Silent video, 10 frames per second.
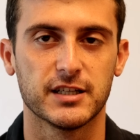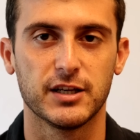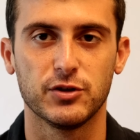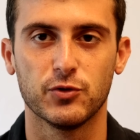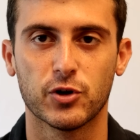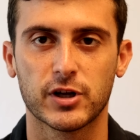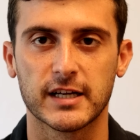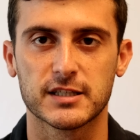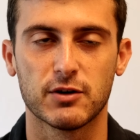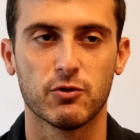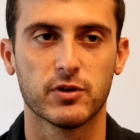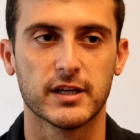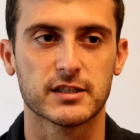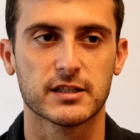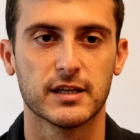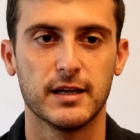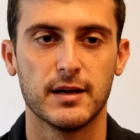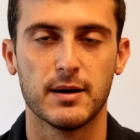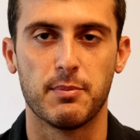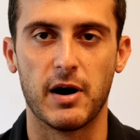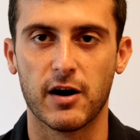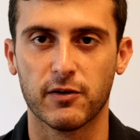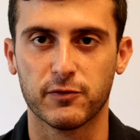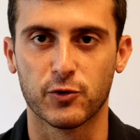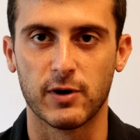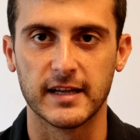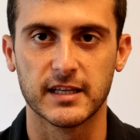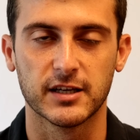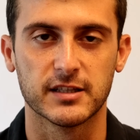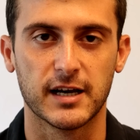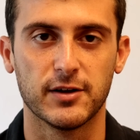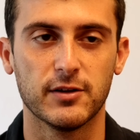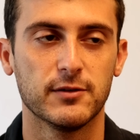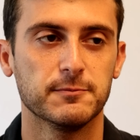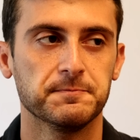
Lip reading: and you look like someone that's powerful, right? They could tell.